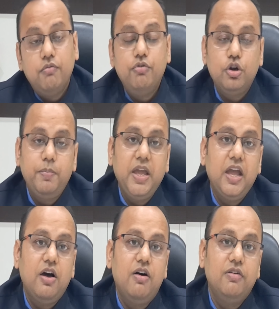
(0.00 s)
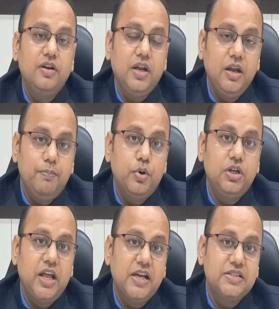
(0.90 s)
would be an
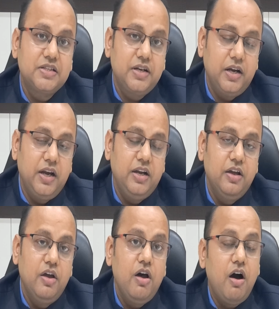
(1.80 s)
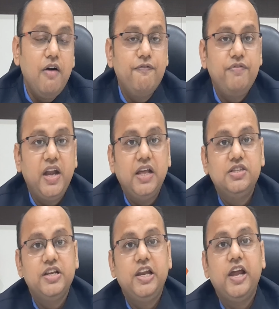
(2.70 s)
input tax credit of
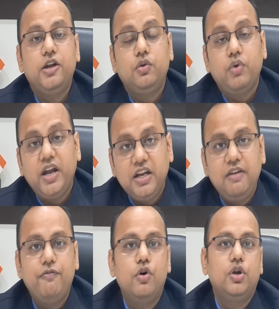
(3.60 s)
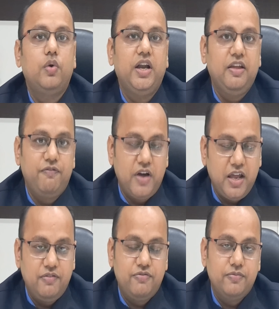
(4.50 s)
financial year
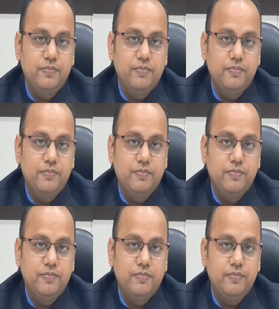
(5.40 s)
24-25